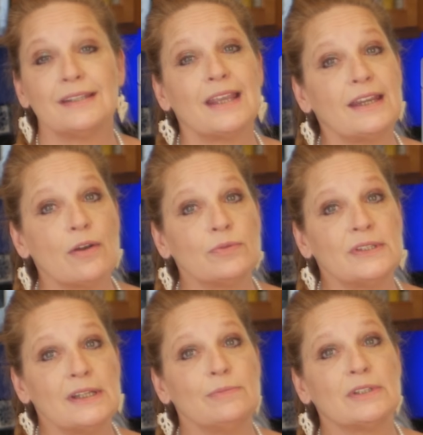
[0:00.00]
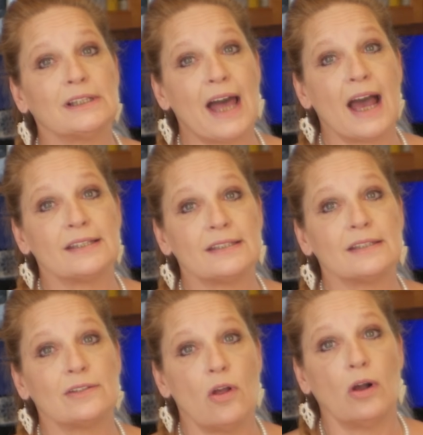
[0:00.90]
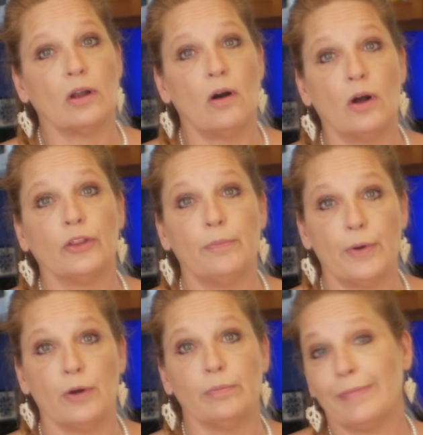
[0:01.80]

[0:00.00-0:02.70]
They don't seem to last as long on the boat.